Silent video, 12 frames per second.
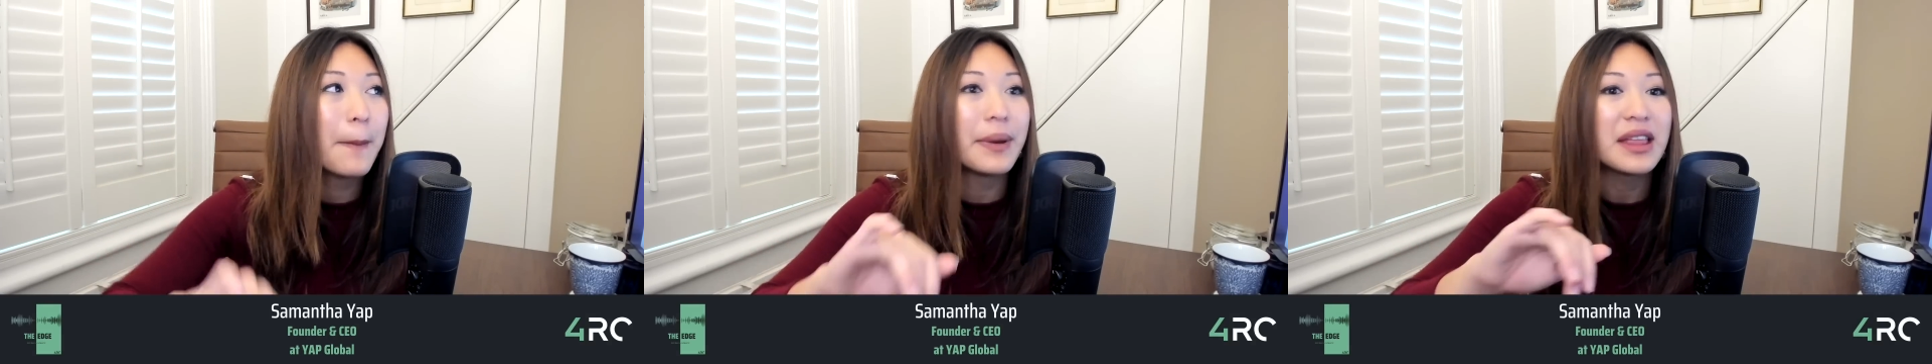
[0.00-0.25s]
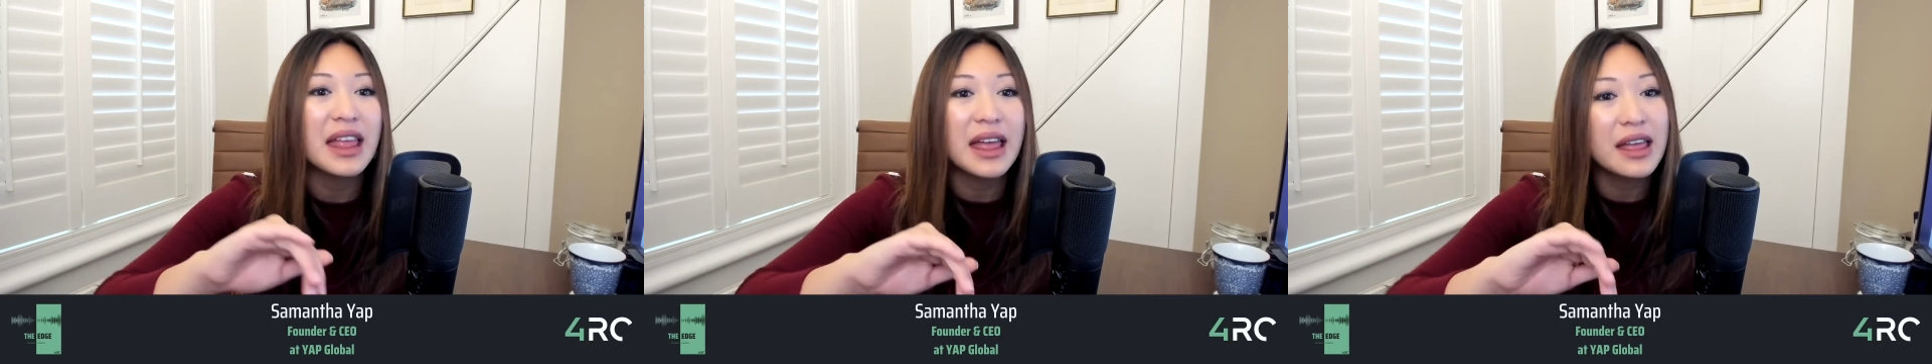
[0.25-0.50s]

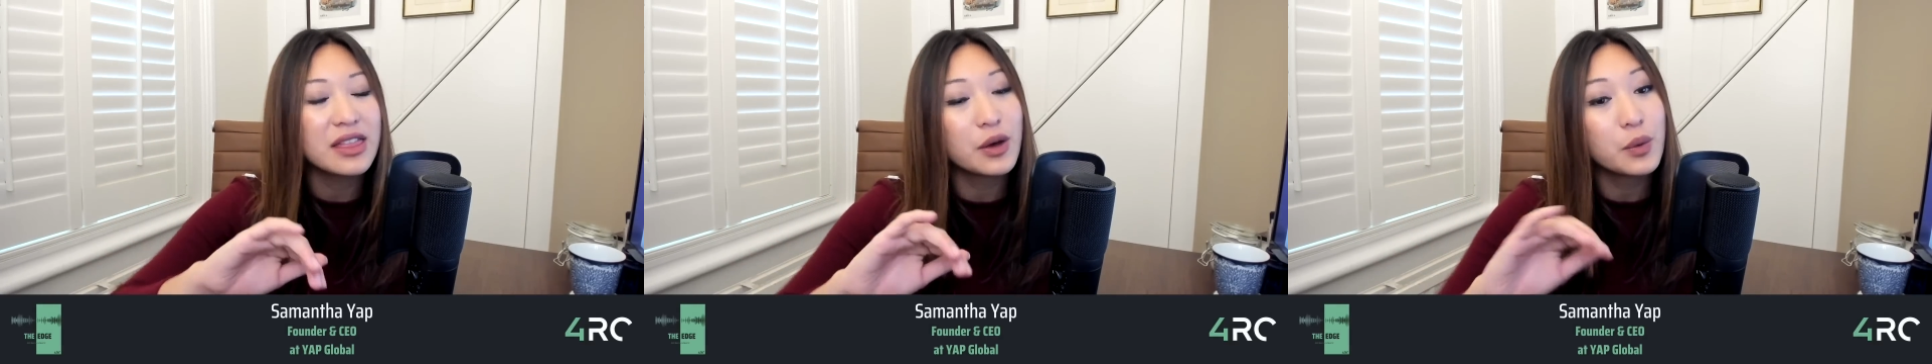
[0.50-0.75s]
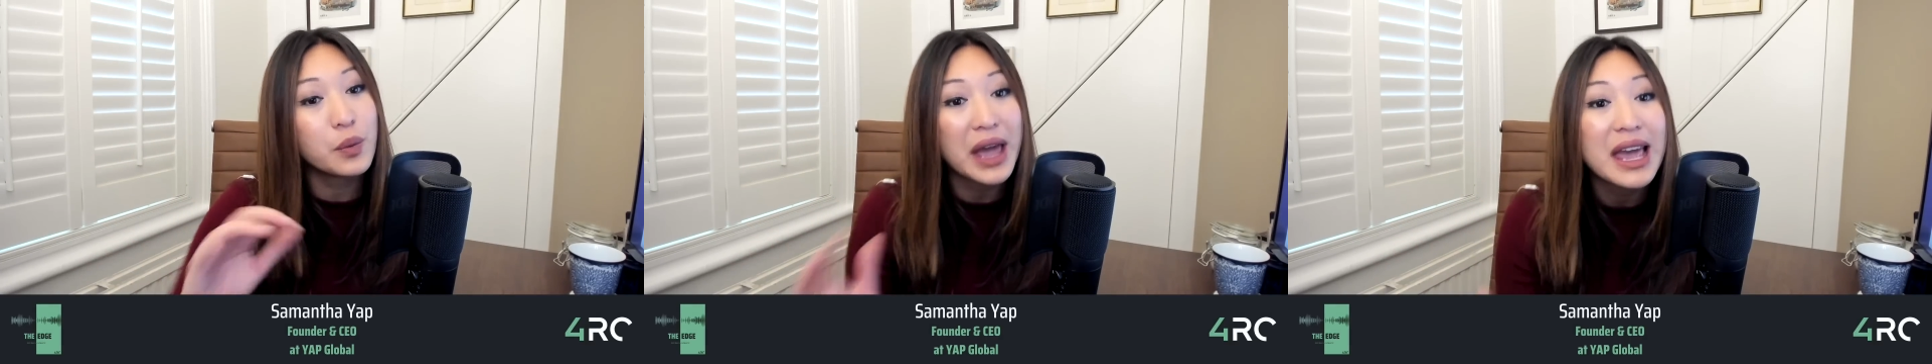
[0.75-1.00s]
but
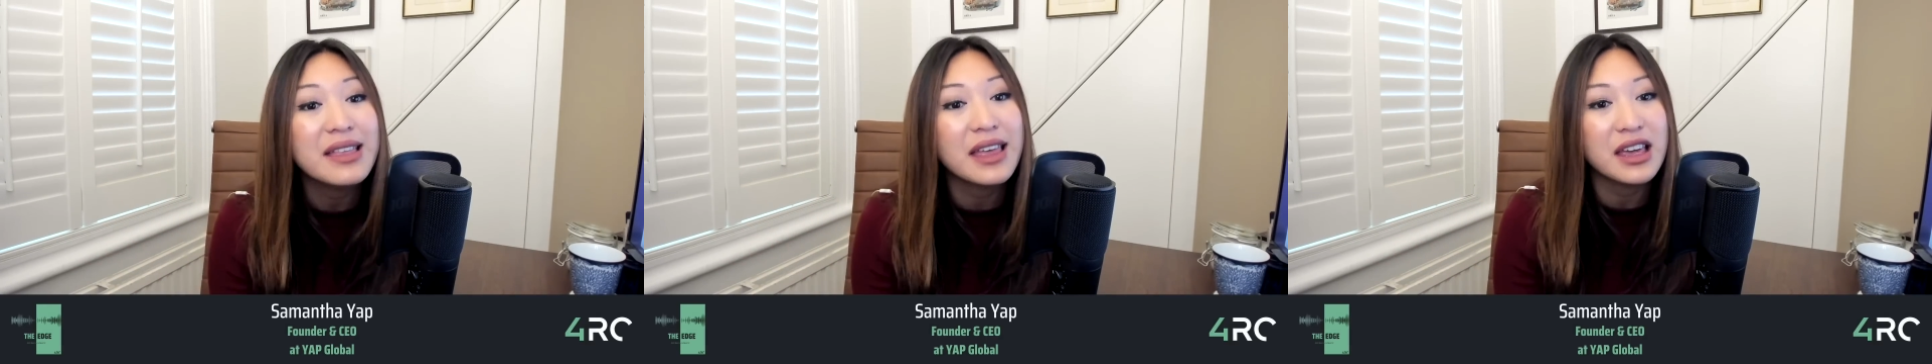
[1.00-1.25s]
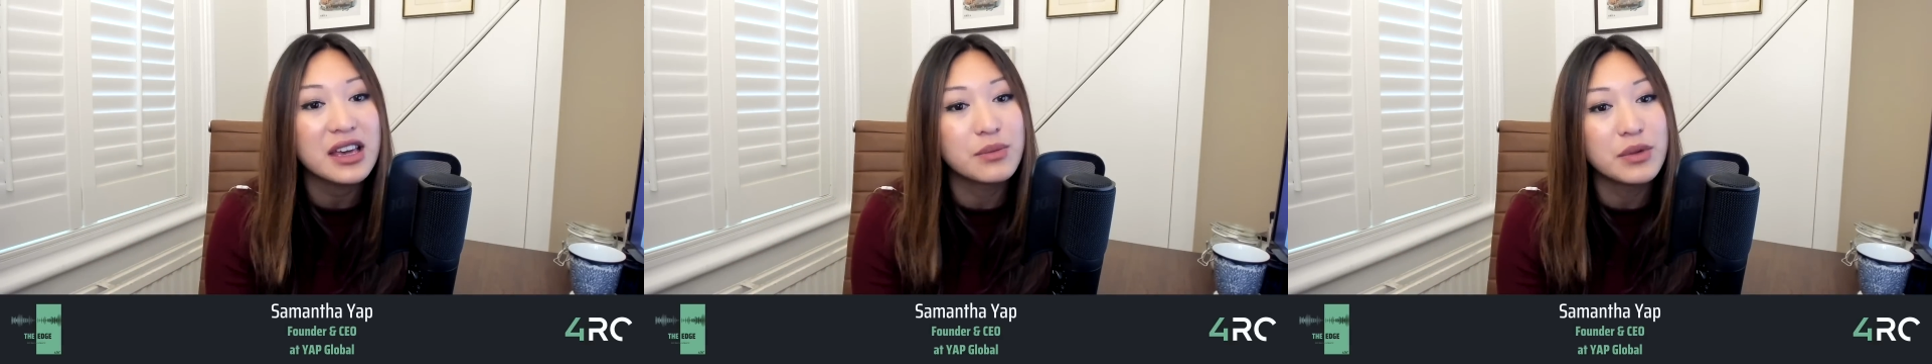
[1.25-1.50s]
the way
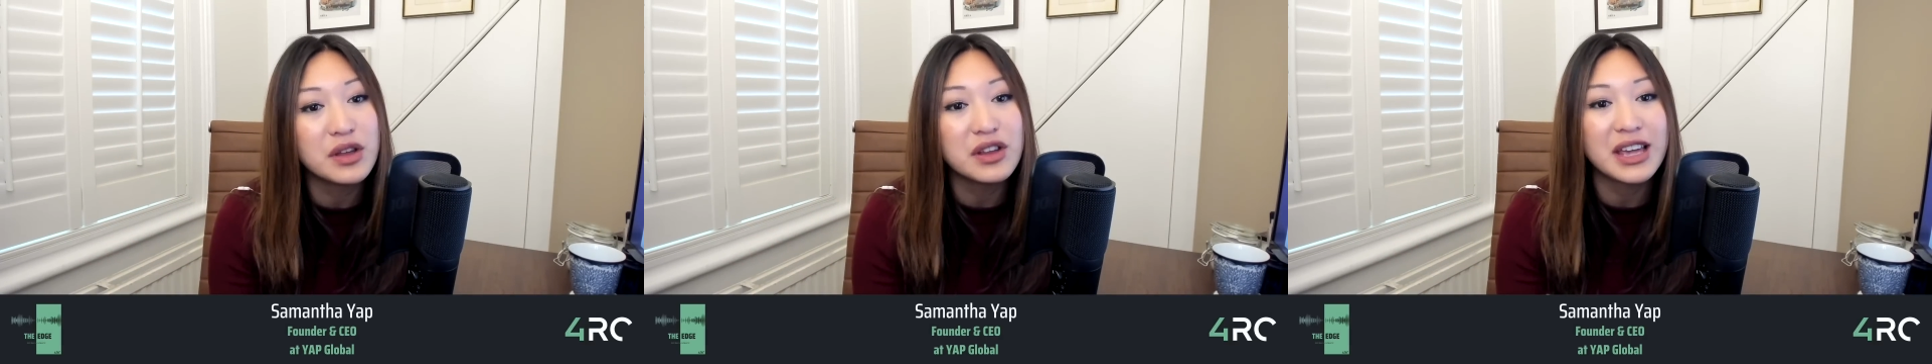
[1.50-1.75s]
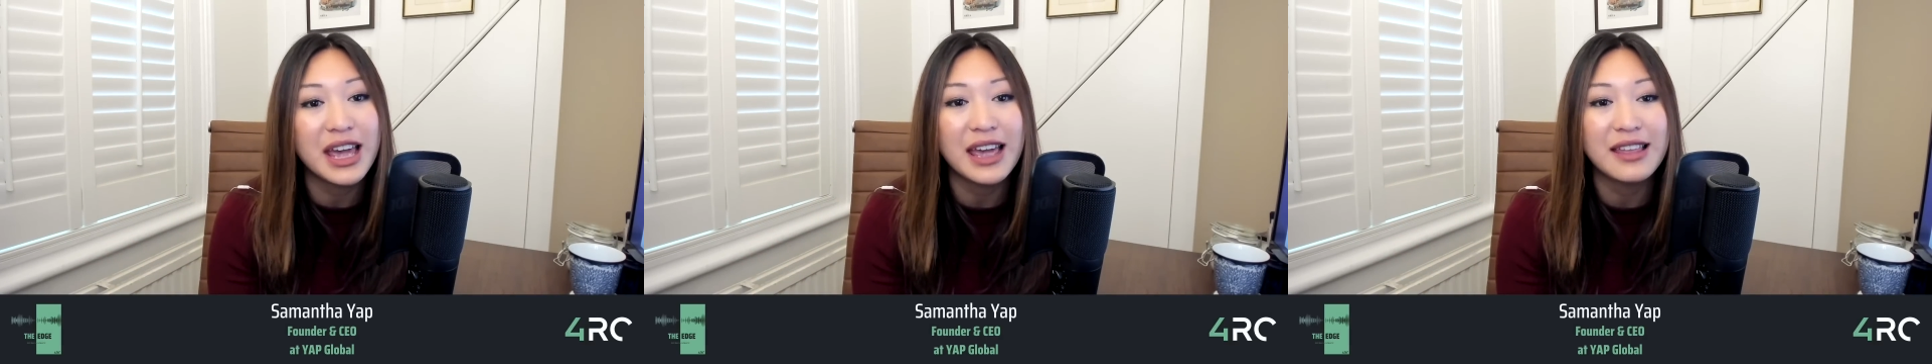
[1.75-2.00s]
they
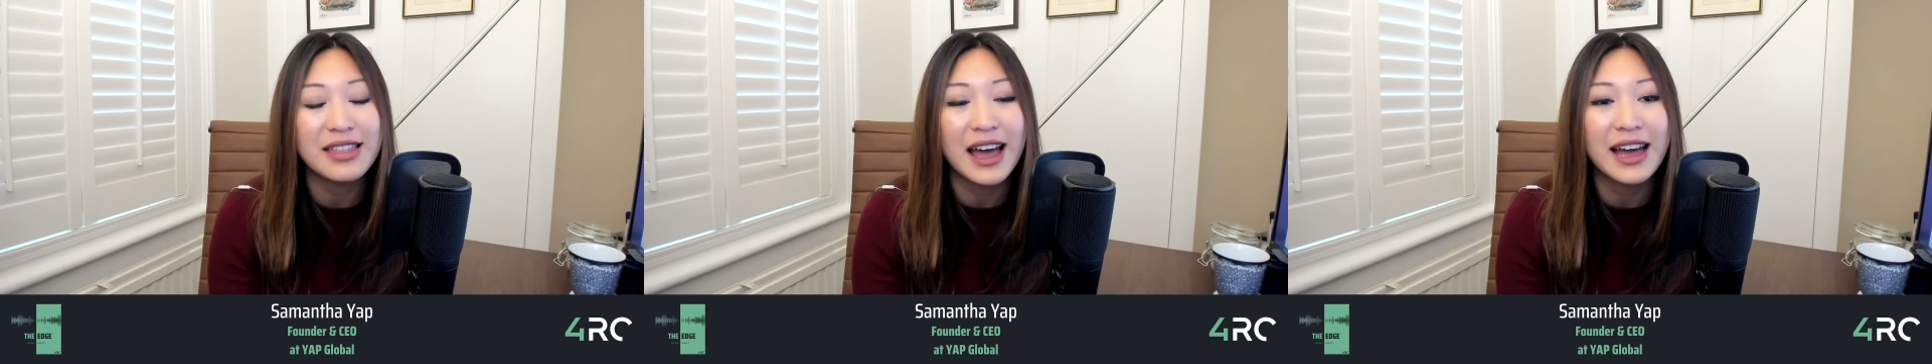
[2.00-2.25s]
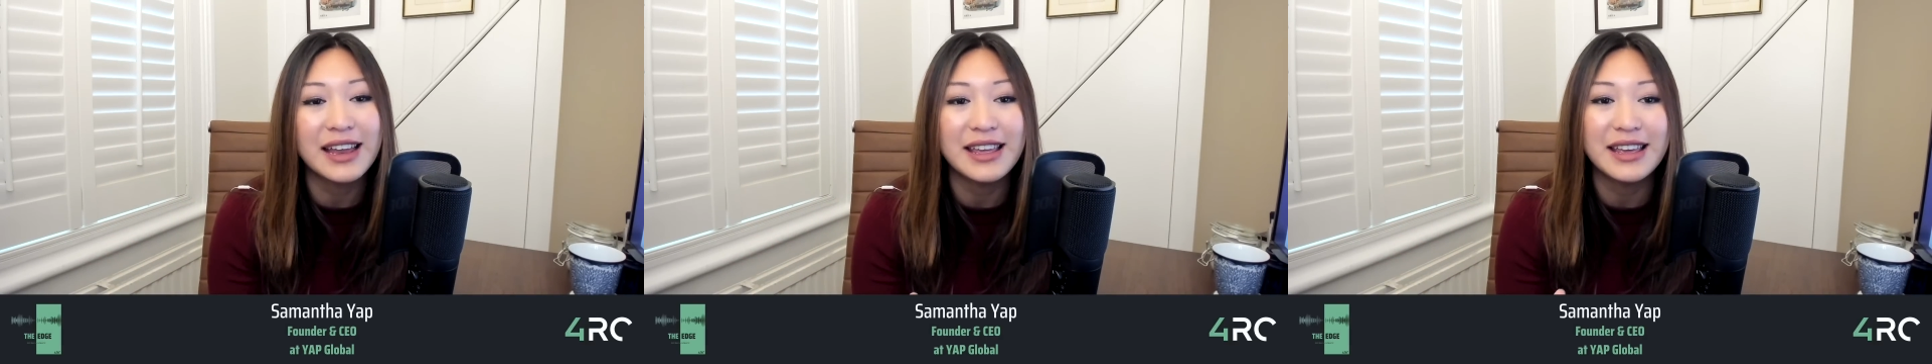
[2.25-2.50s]
communicate
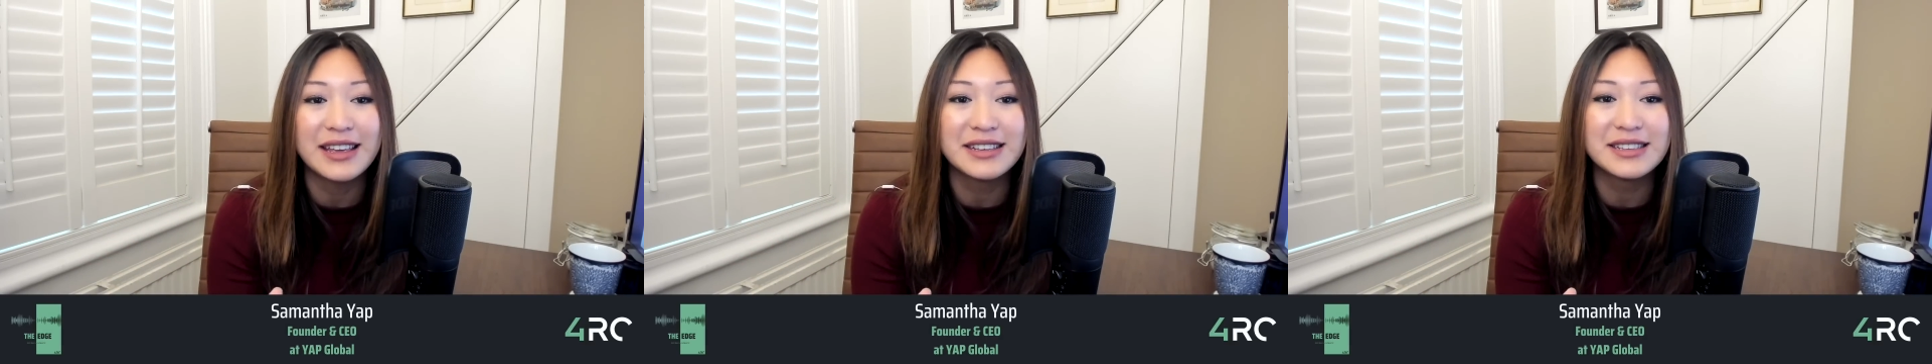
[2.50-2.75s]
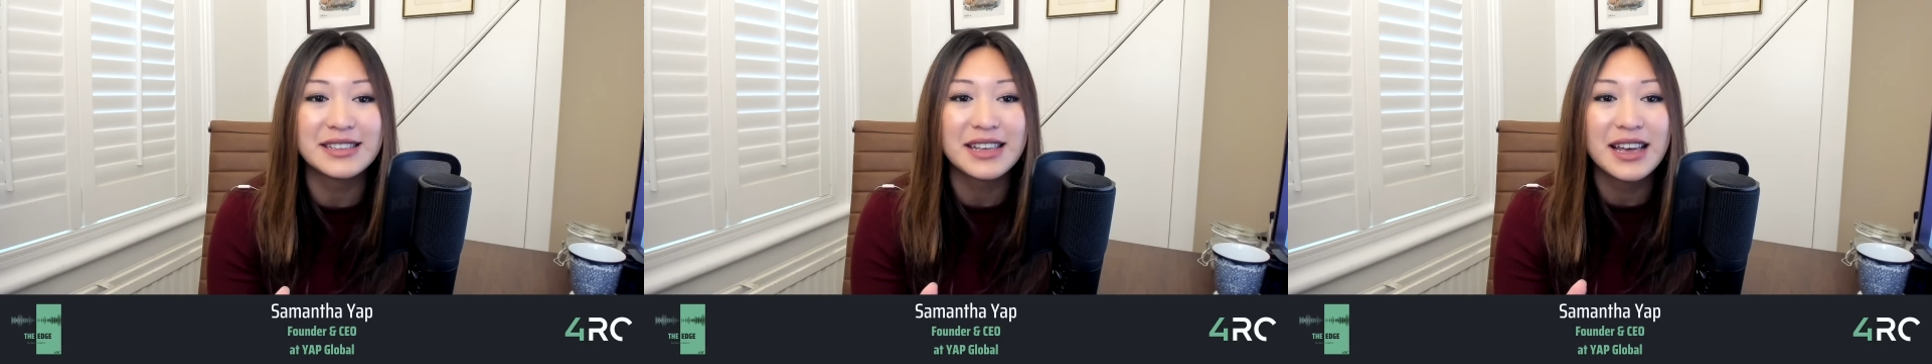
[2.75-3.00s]
that
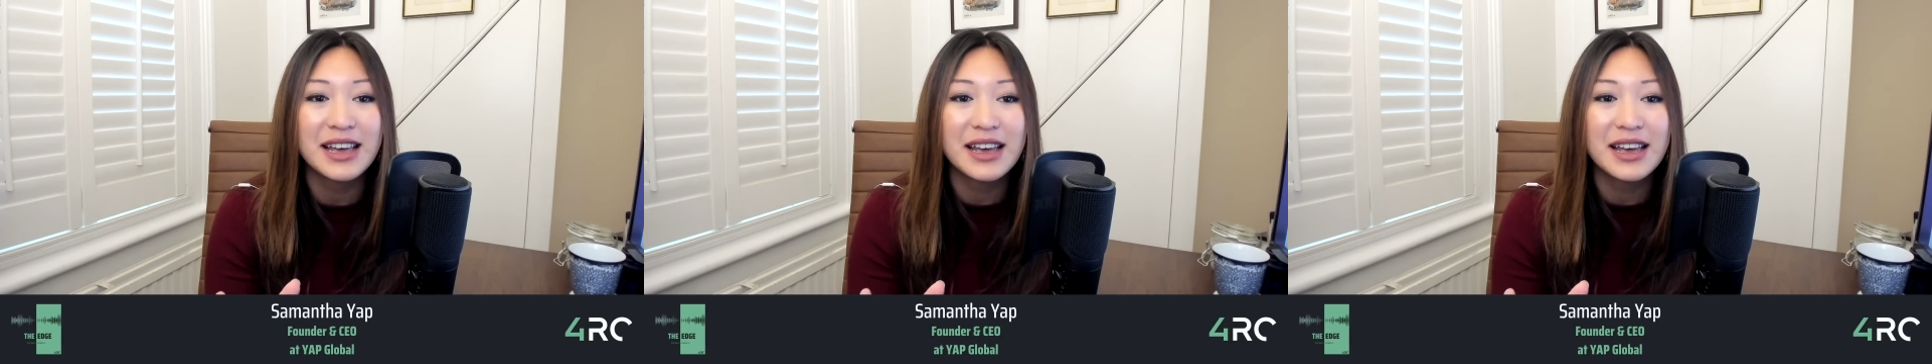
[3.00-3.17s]
is,